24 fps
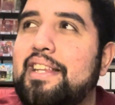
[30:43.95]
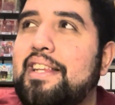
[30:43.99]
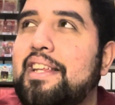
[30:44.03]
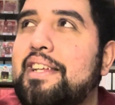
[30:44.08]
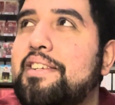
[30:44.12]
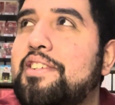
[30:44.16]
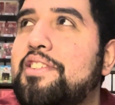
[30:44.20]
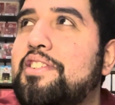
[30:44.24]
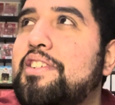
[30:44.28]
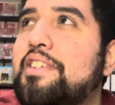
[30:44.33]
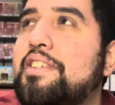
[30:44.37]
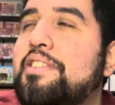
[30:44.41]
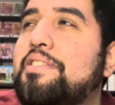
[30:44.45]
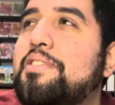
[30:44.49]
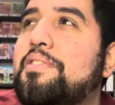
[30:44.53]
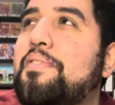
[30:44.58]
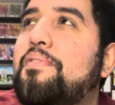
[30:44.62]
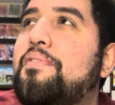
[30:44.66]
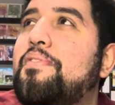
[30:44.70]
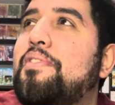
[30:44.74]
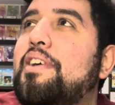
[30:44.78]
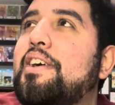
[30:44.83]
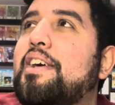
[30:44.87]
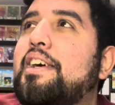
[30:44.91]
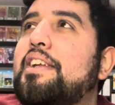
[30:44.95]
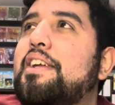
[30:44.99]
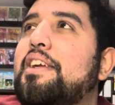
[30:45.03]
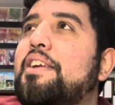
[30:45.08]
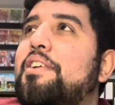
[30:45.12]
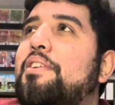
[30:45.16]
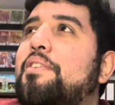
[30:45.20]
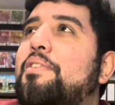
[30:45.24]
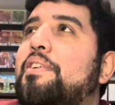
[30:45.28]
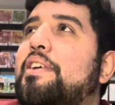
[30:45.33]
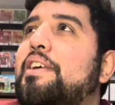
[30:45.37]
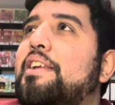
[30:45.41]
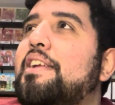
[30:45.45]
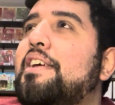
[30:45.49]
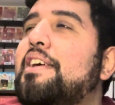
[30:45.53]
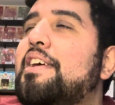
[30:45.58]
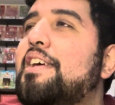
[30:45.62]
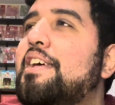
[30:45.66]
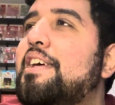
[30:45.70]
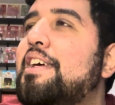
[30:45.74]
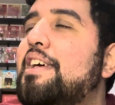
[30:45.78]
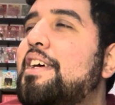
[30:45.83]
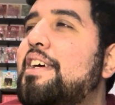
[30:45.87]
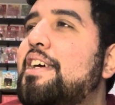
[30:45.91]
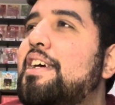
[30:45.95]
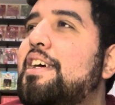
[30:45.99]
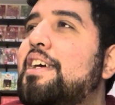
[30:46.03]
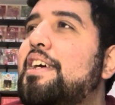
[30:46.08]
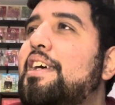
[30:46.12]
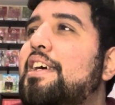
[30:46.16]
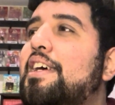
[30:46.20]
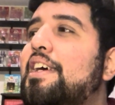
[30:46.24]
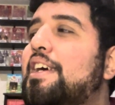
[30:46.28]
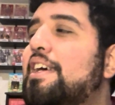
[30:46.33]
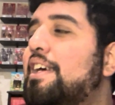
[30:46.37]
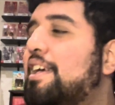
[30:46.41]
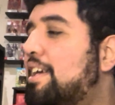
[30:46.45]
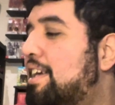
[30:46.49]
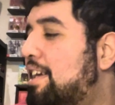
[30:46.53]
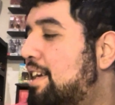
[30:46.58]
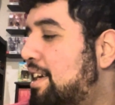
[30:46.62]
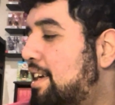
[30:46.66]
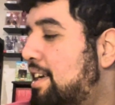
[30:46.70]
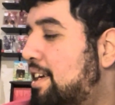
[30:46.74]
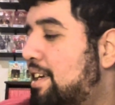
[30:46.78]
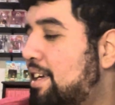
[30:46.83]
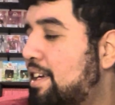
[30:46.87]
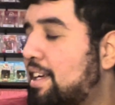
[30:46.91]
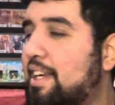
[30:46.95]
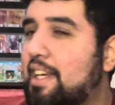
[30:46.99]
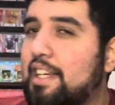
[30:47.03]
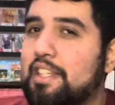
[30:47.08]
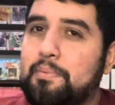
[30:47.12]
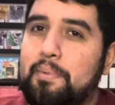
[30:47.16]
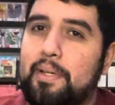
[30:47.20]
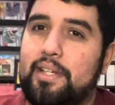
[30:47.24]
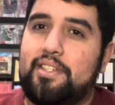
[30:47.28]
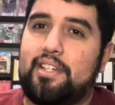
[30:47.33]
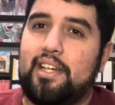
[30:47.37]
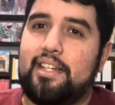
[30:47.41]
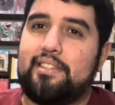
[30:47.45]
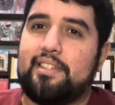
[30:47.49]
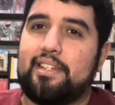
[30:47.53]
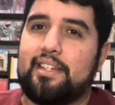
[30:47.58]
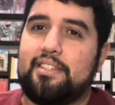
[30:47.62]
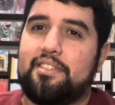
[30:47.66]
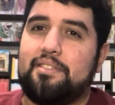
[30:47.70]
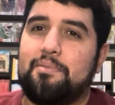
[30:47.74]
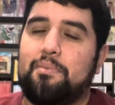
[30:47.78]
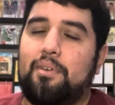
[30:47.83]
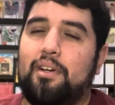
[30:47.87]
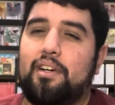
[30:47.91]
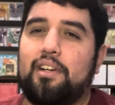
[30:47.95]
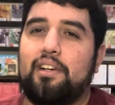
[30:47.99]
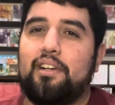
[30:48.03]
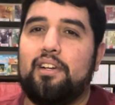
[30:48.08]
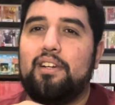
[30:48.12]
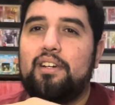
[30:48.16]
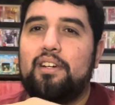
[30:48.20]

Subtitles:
That shit's fucking annoying. Gives me a chance to get some water.